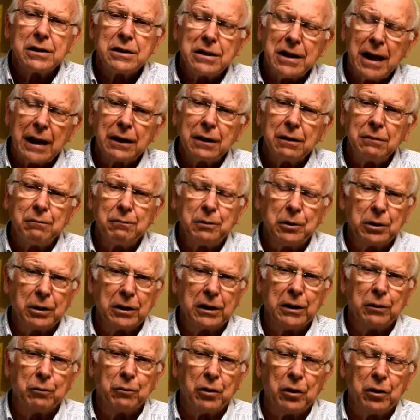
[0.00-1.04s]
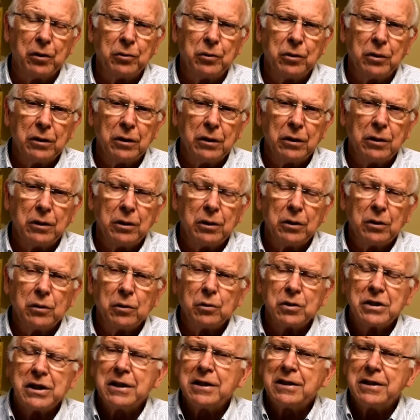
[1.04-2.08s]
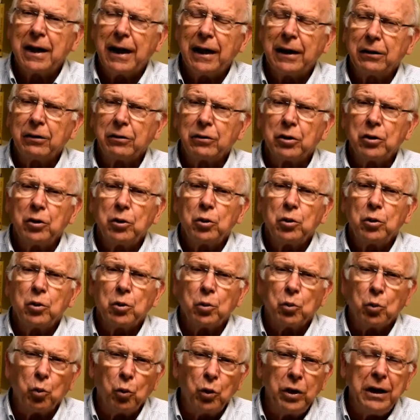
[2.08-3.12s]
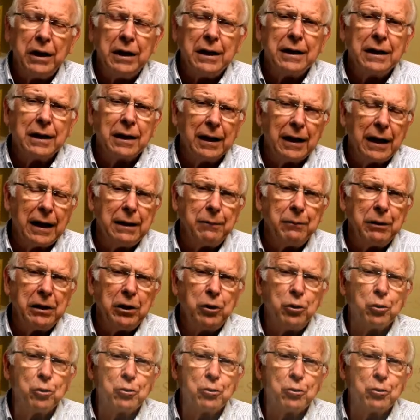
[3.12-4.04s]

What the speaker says: second book he wrote was entitled Reclaiming Your